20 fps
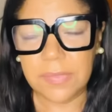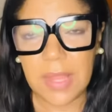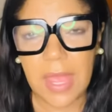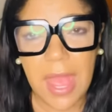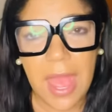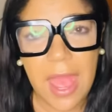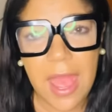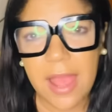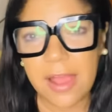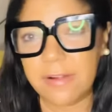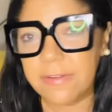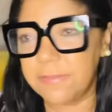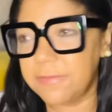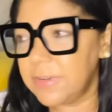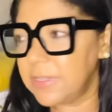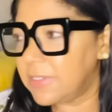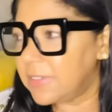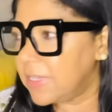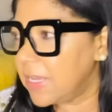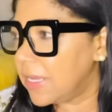
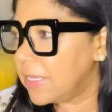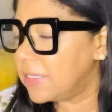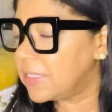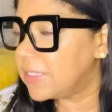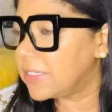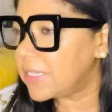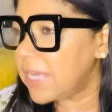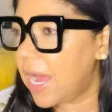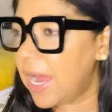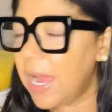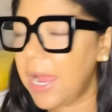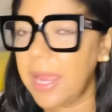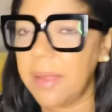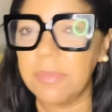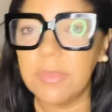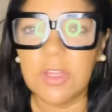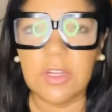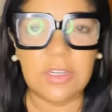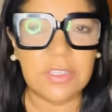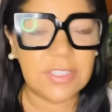Every single time
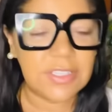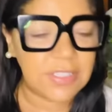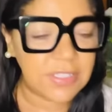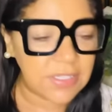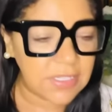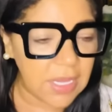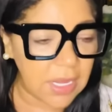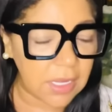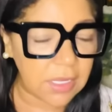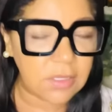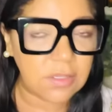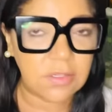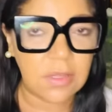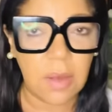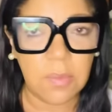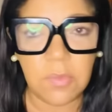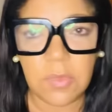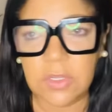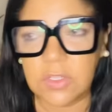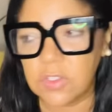they're sick,
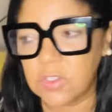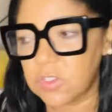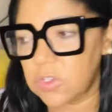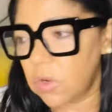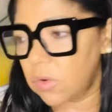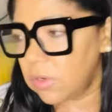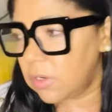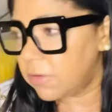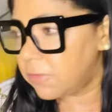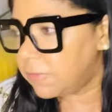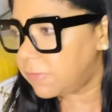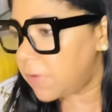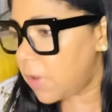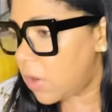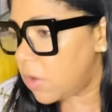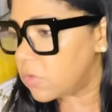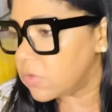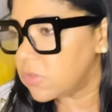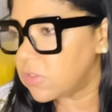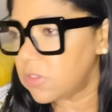someone stole a
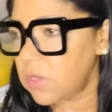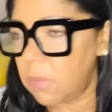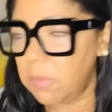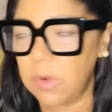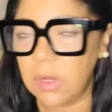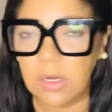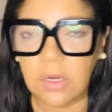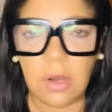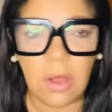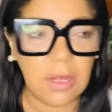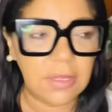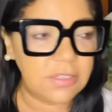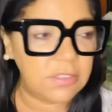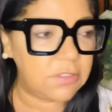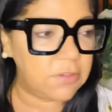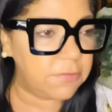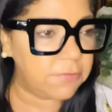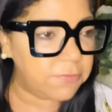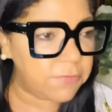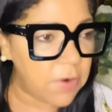phone, someone
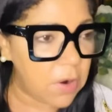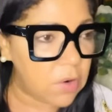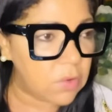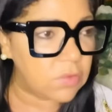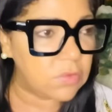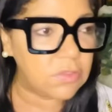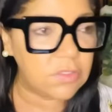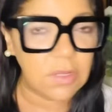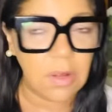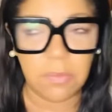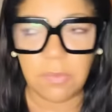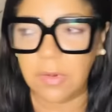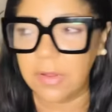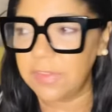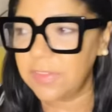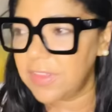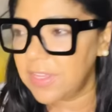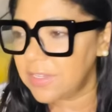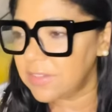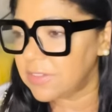lost a phone,
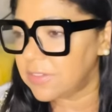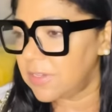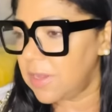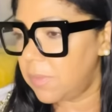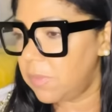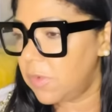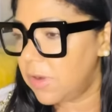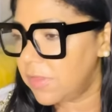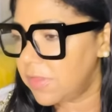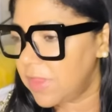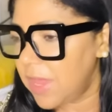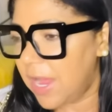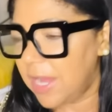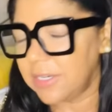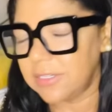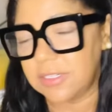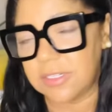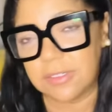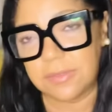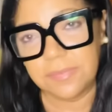someone this, someone
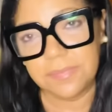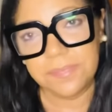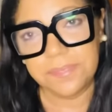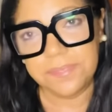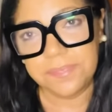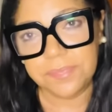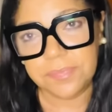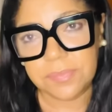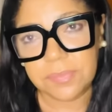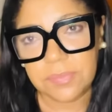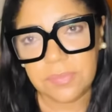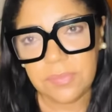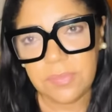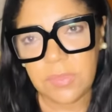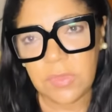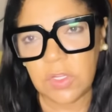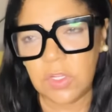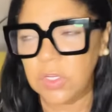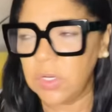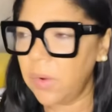that.
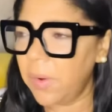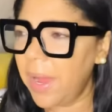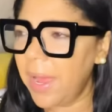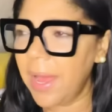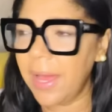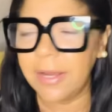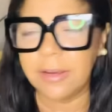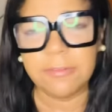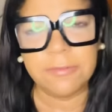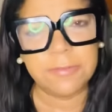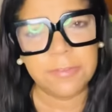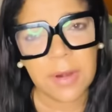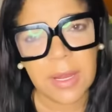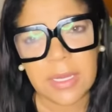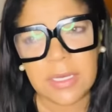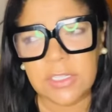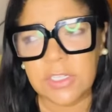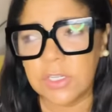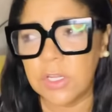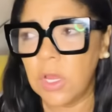You know, I had a
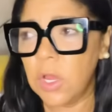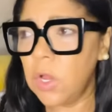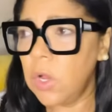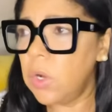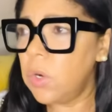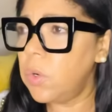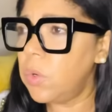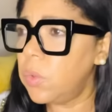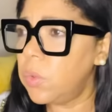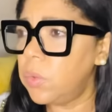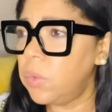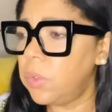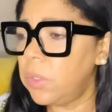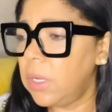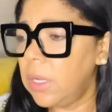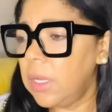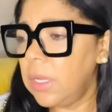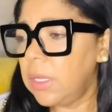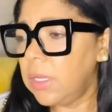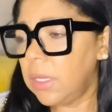friend who,
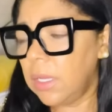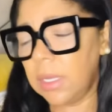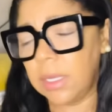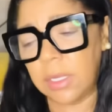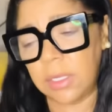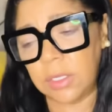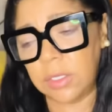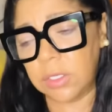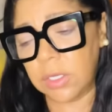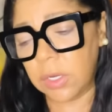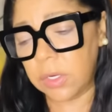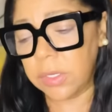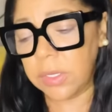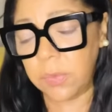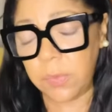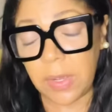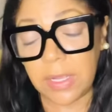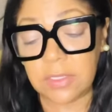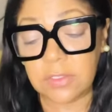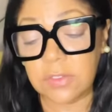uh, you know, he
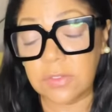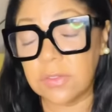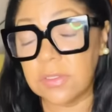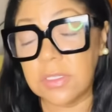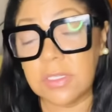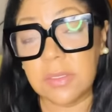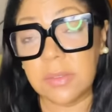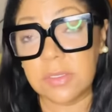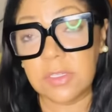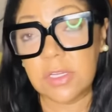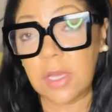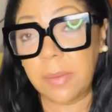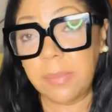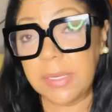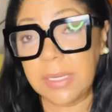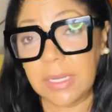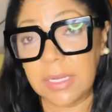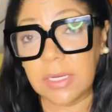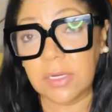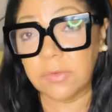went to the
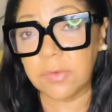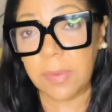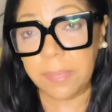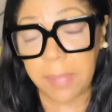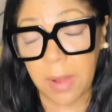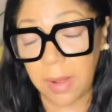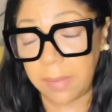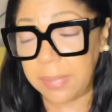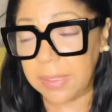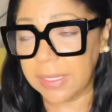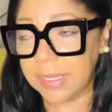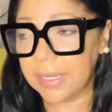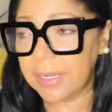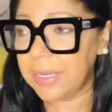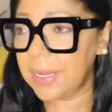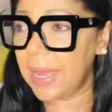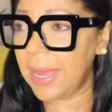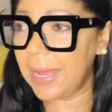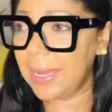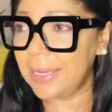Dominican
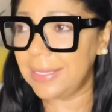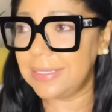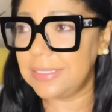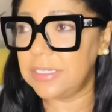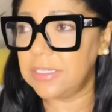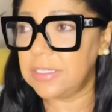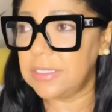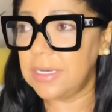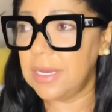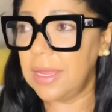Republic and